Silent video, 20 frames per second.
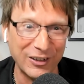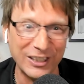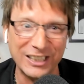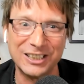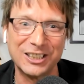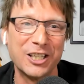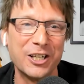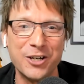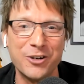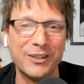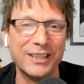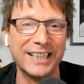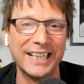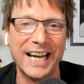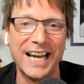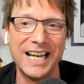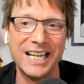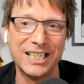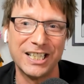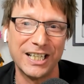it so you
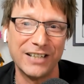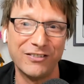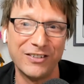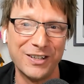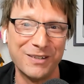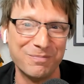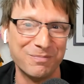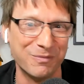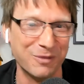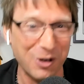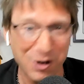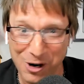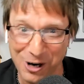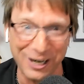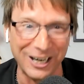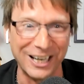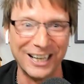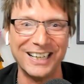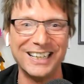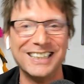engage even
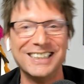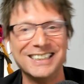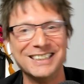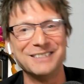more.